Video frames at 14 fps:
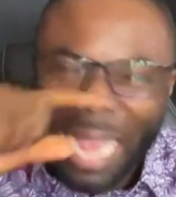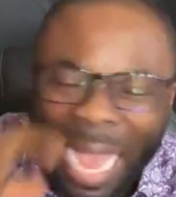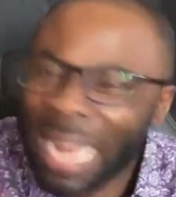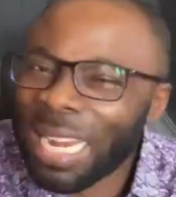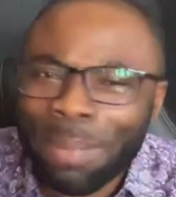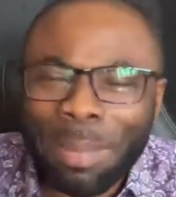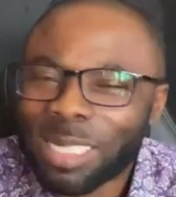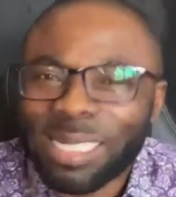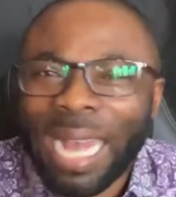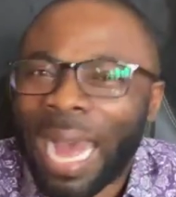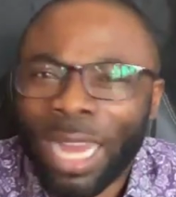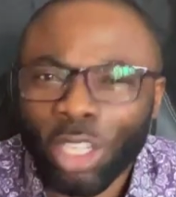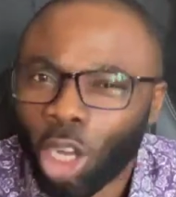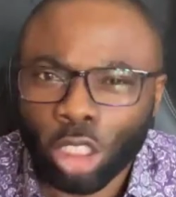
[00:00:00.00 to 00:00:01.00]
Enemies
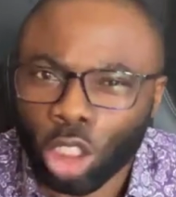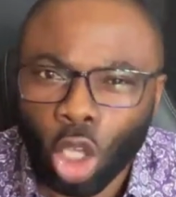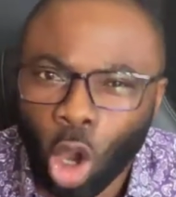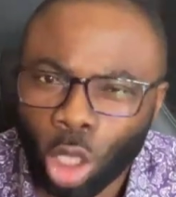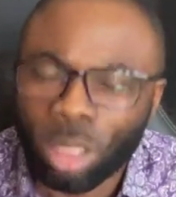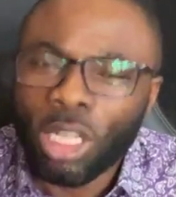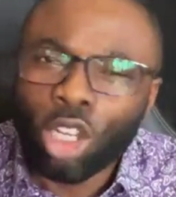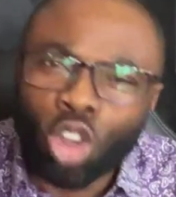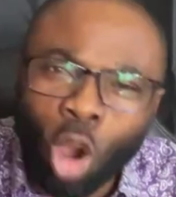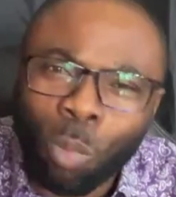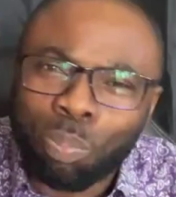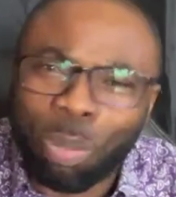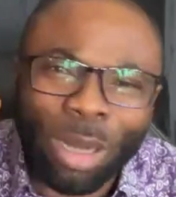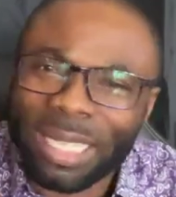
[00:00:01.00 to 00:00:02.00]
are not God.
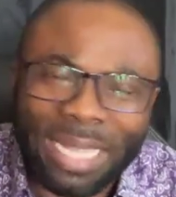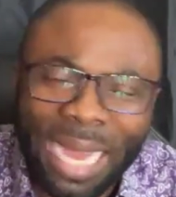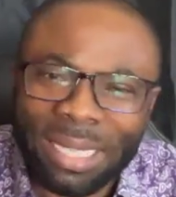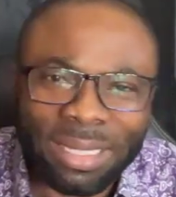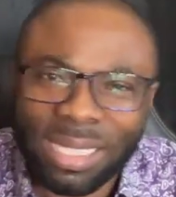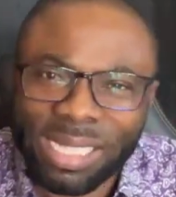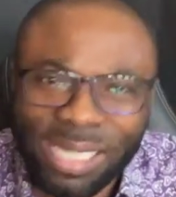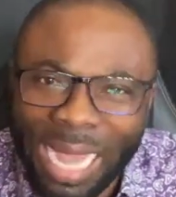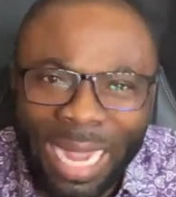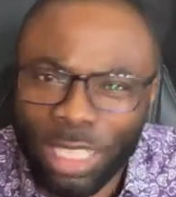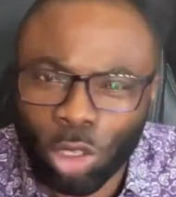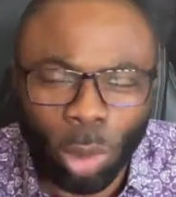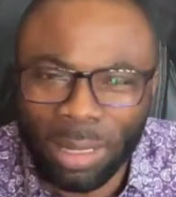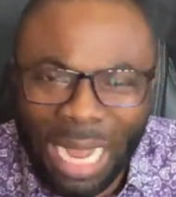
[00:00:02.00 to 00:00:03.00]
Nobody can
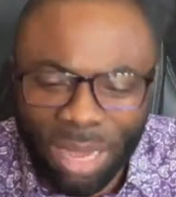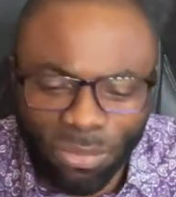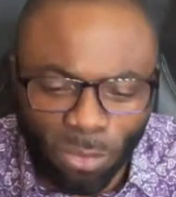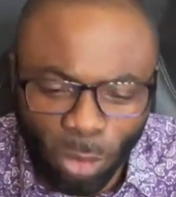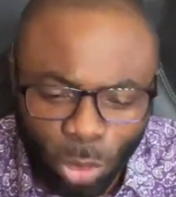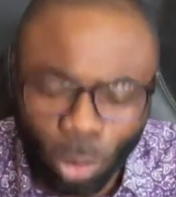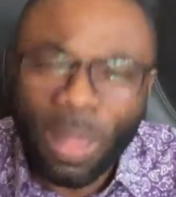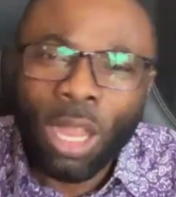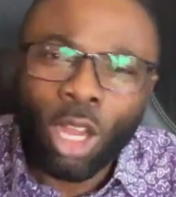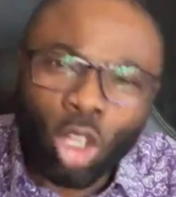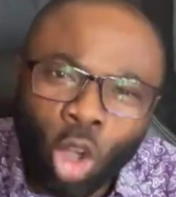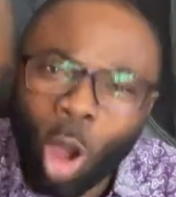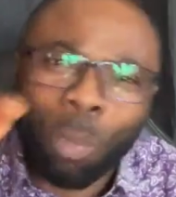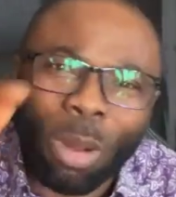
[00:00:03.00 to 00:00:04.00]
decide your life for you.
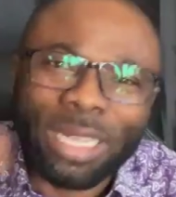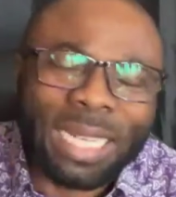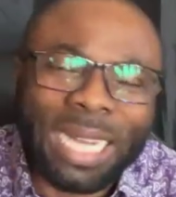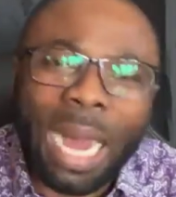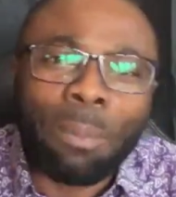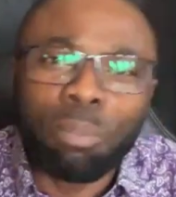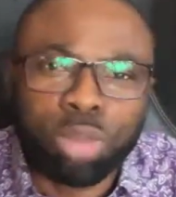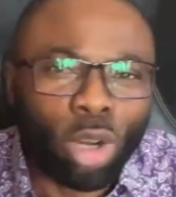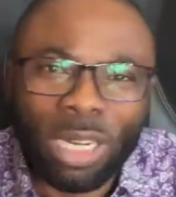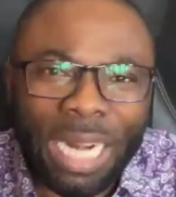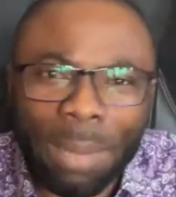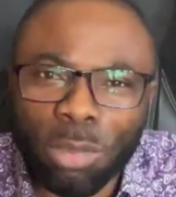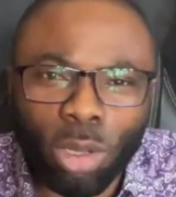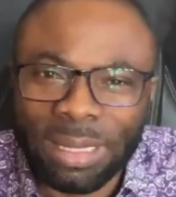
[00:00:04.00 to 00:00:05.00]
Nobody can
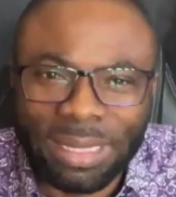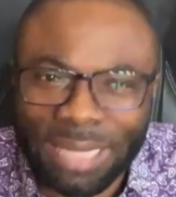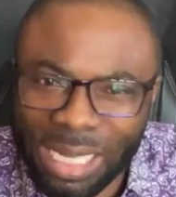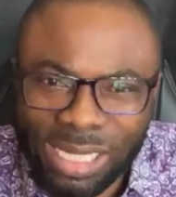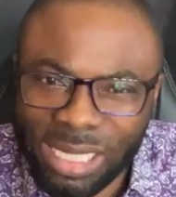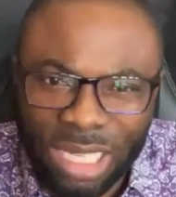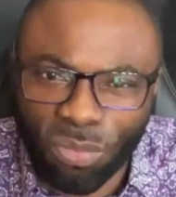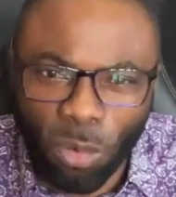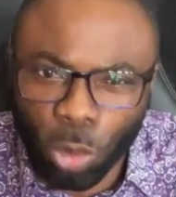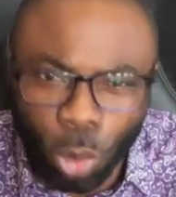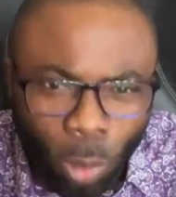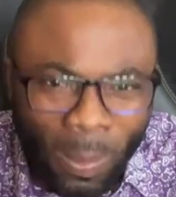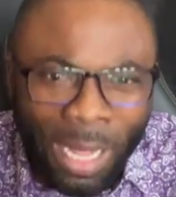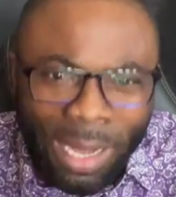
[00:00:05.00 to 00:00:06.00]
program your destiny for
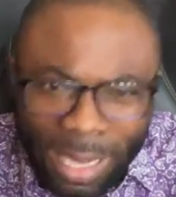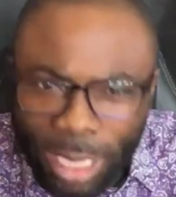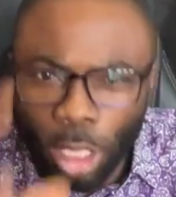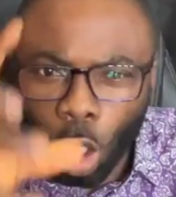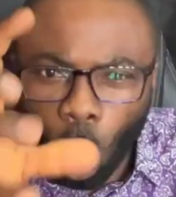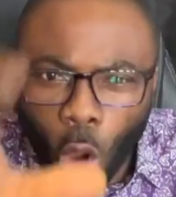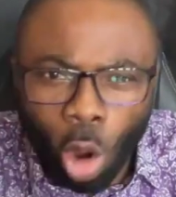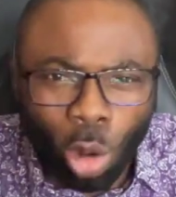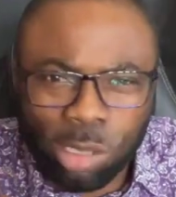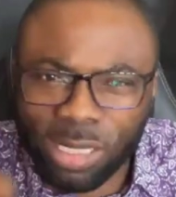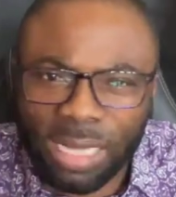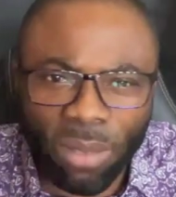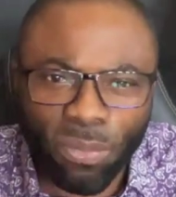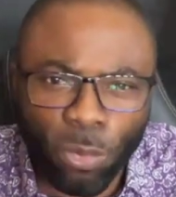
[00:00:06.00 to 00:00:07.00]
you. He
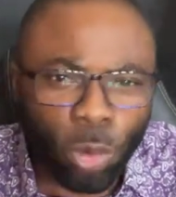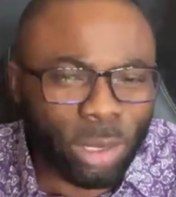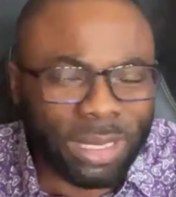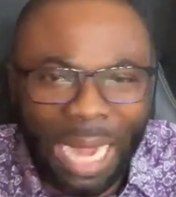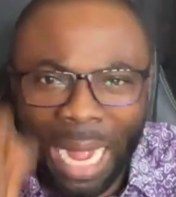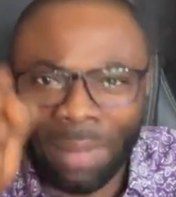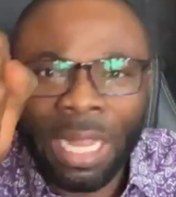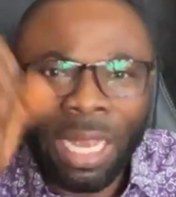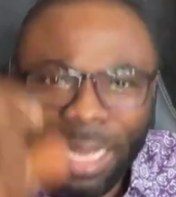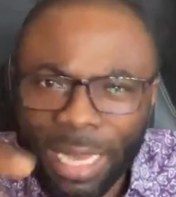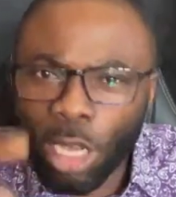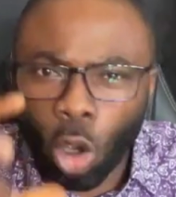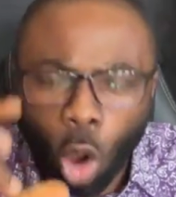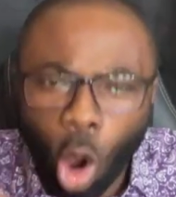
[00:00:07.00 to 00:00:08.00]
holds the future.
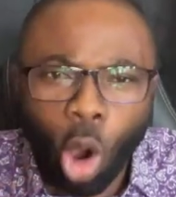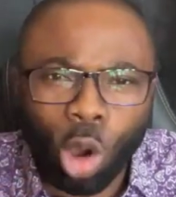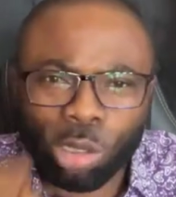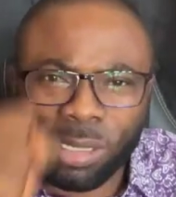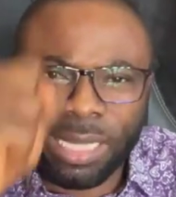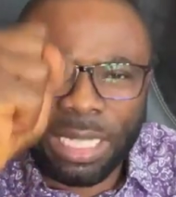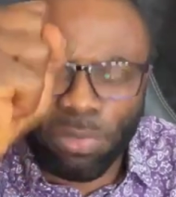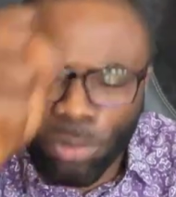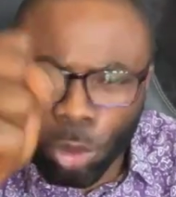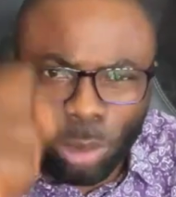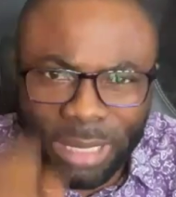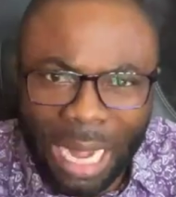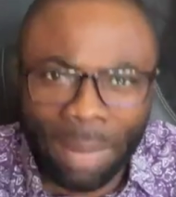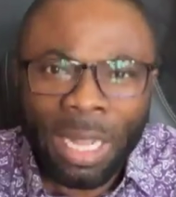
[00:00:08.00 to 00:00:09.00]
He holds the
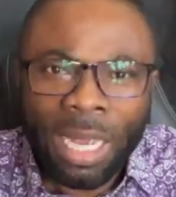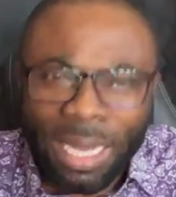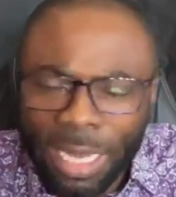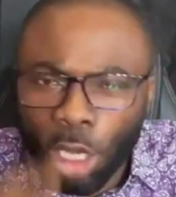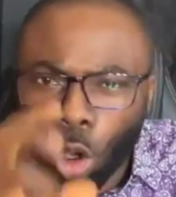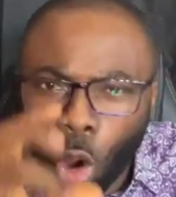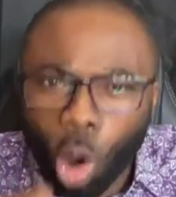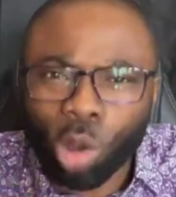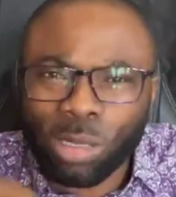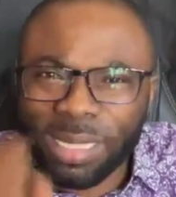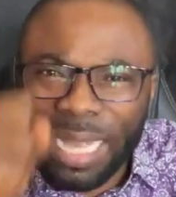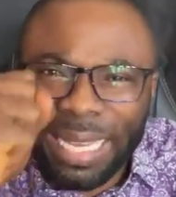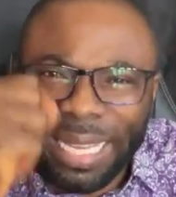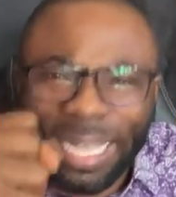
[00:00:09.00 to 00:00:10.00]
future. He
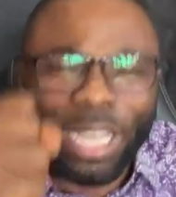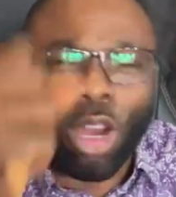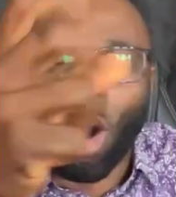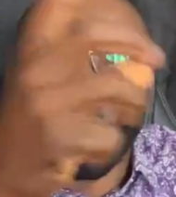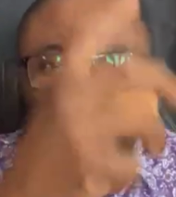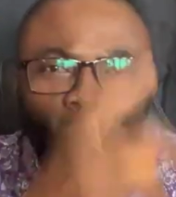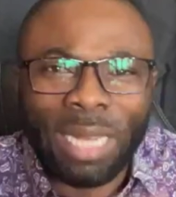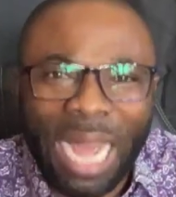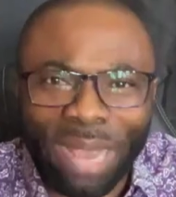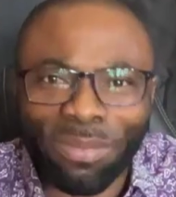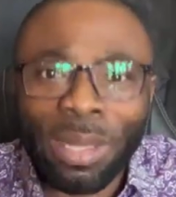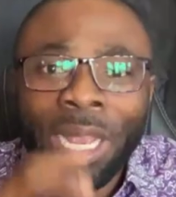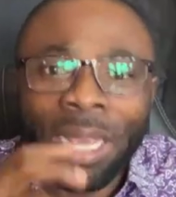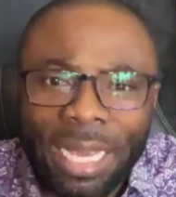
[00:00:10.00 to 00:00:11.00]
holds the key of your
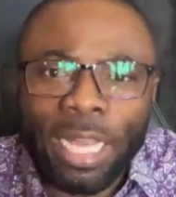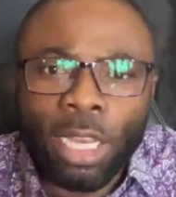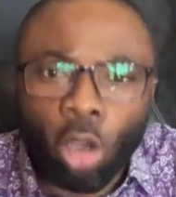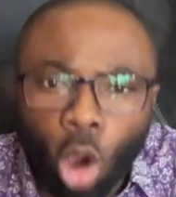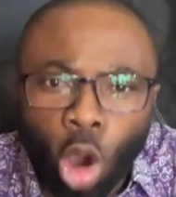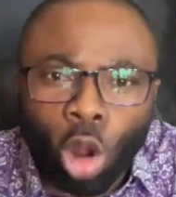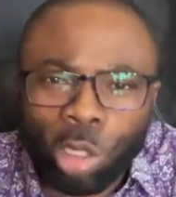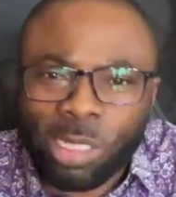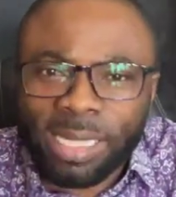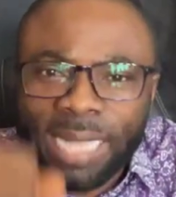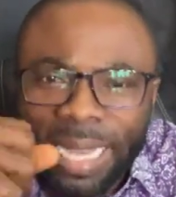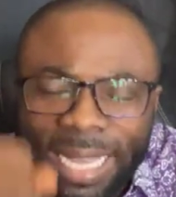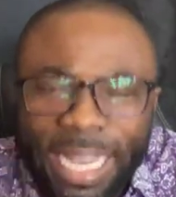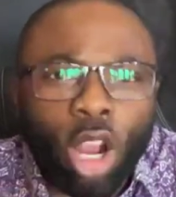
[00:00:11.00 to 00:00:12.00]
life. He holds
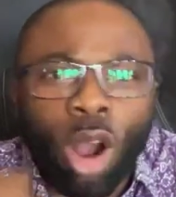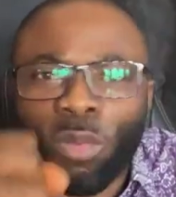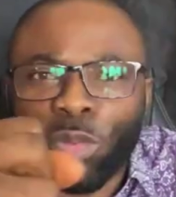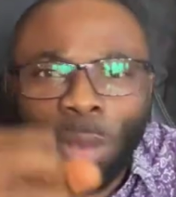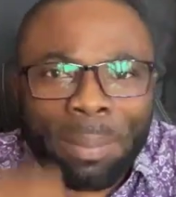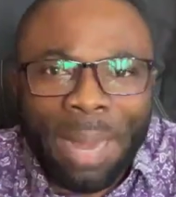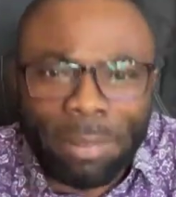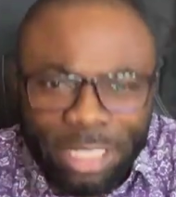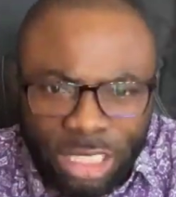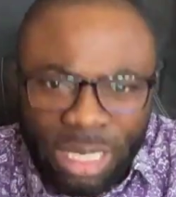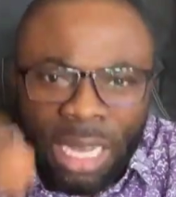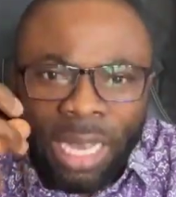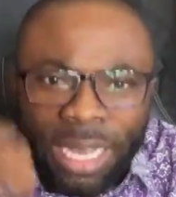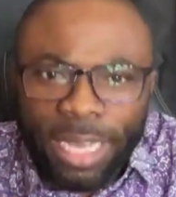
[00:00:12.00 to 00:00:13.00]
the key of your marriage.
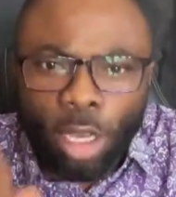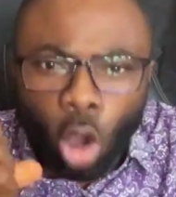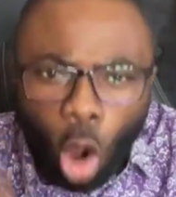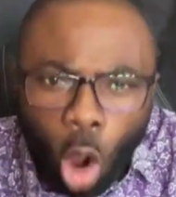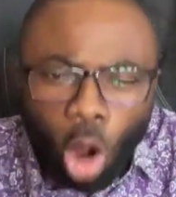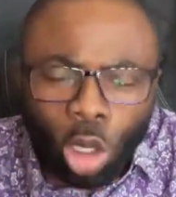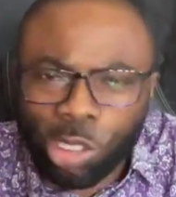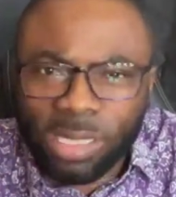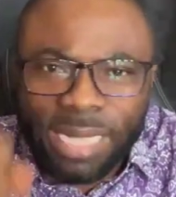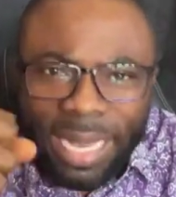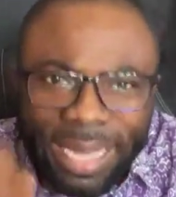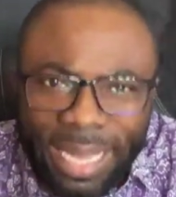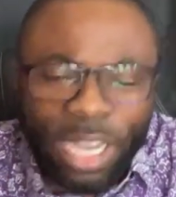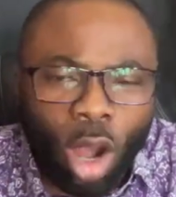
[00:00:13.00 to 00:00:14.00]
He holds the
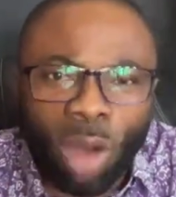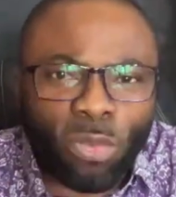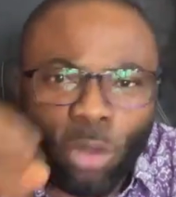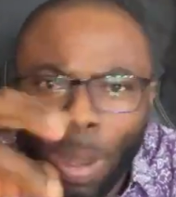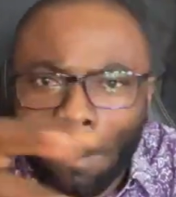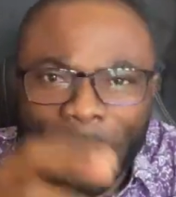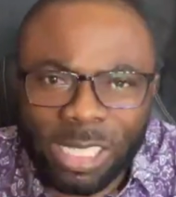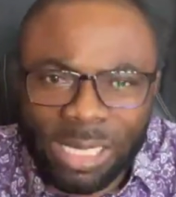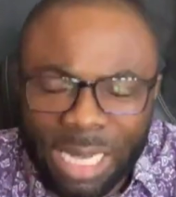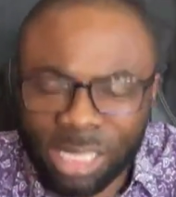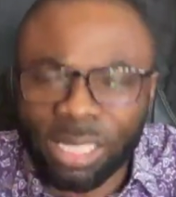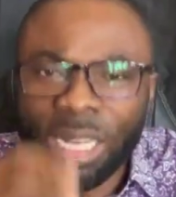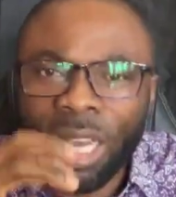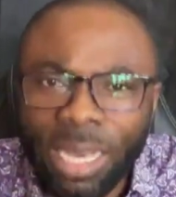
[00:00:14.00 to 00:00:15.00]
key of your business.